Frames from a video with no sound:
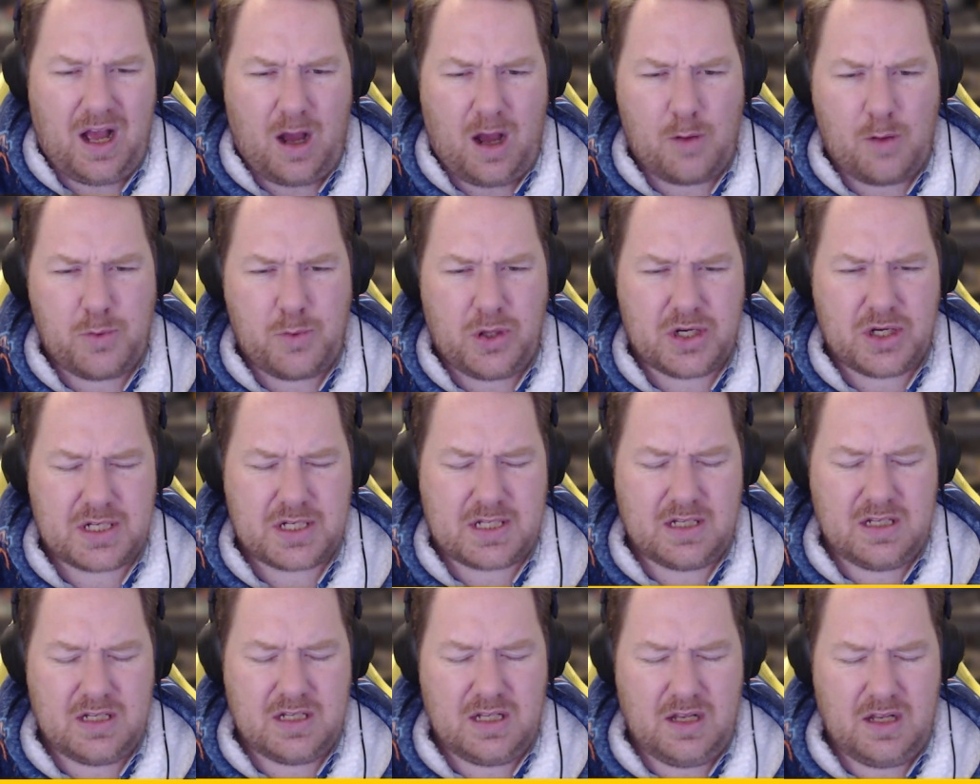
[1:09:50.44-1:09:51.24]
I'll be
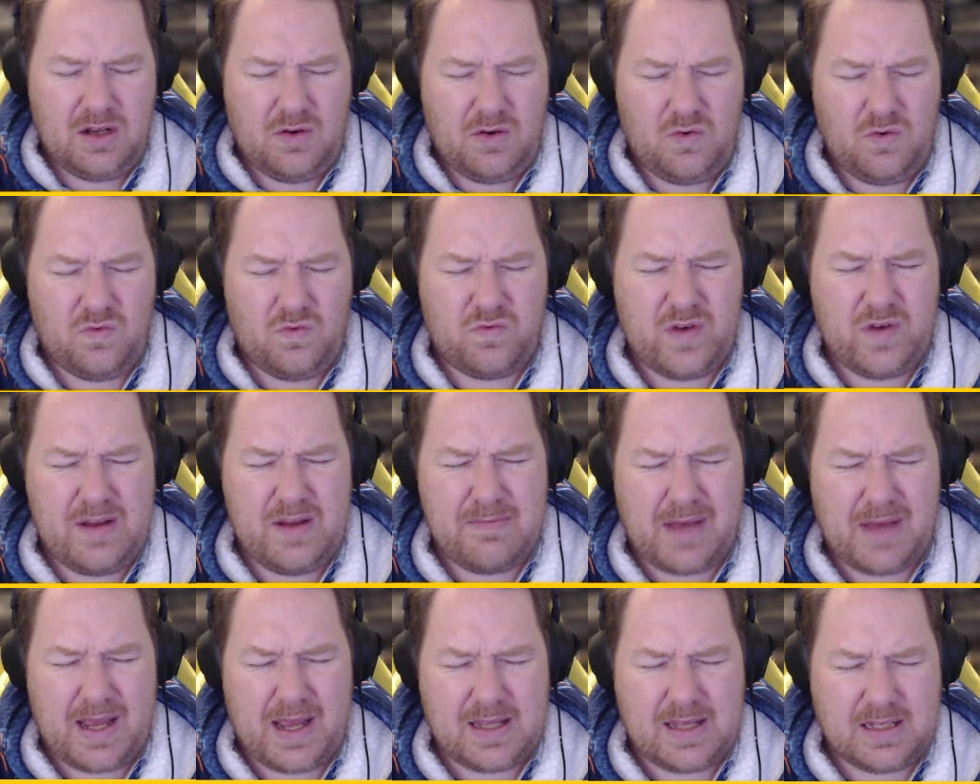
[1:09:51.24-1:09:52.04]
honest,
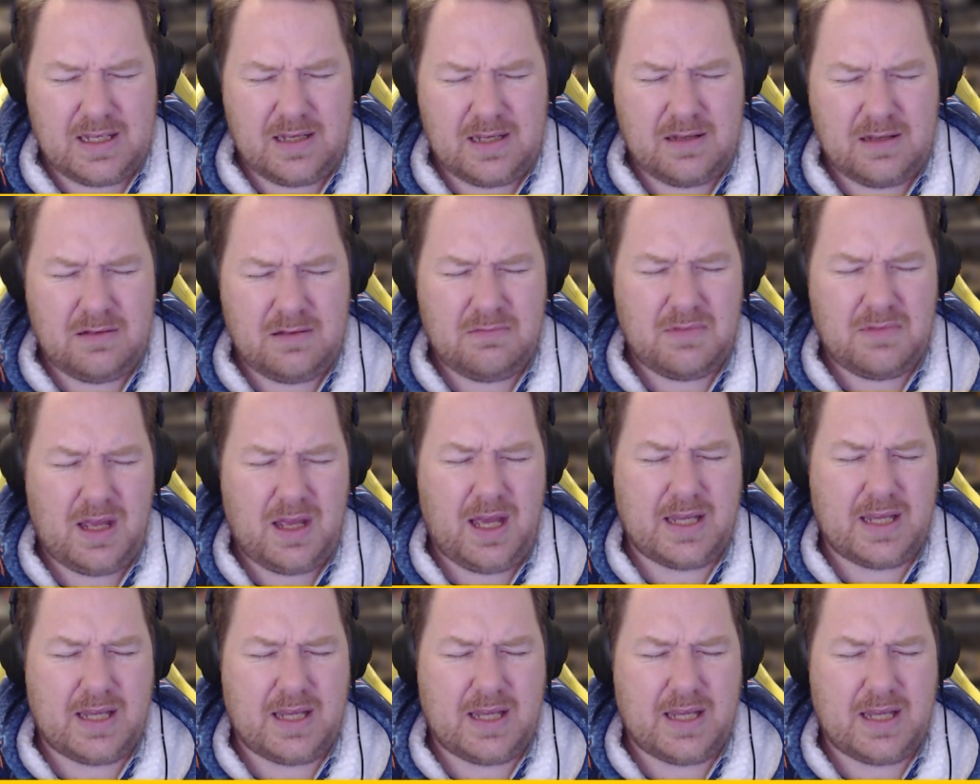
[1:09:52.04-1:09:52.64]
remaking